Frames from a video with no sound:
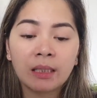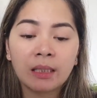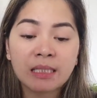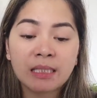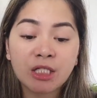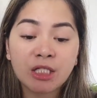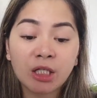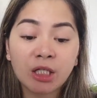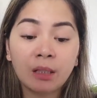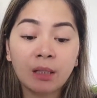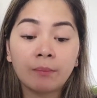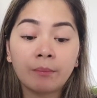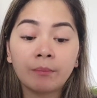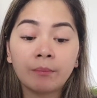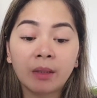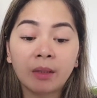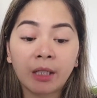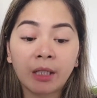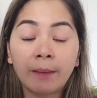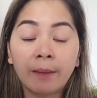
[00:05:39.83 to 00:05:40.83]

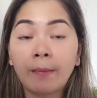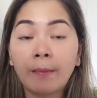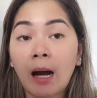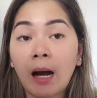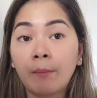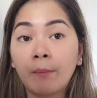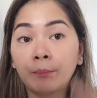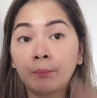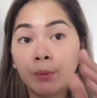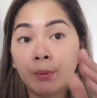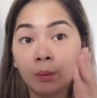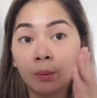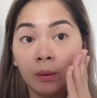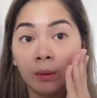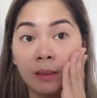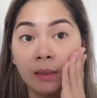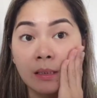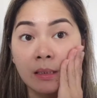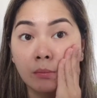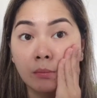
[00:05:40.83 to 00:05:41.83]
Extreme Cream
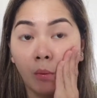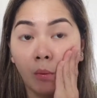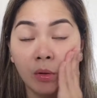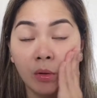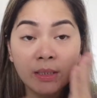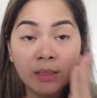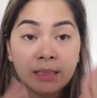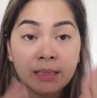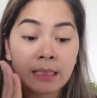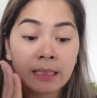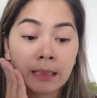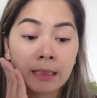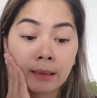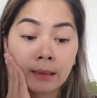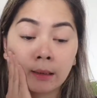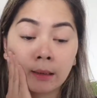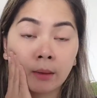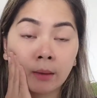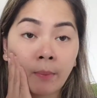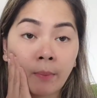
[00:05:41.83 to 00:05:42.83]
Ampoule is more sticky
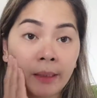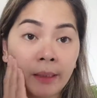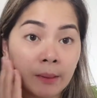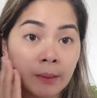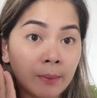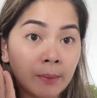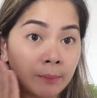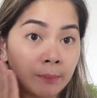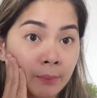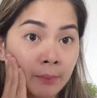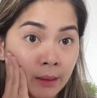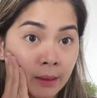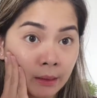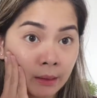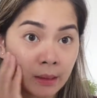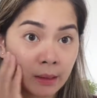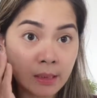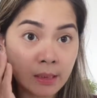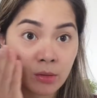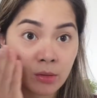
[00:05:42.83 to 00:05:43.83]
than the vitamin
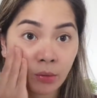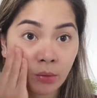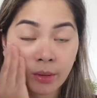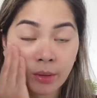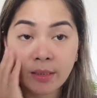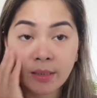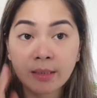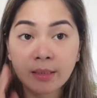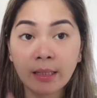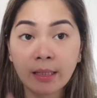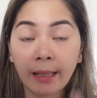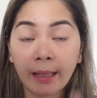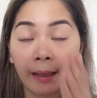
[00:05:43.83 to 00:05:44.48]
B3 source.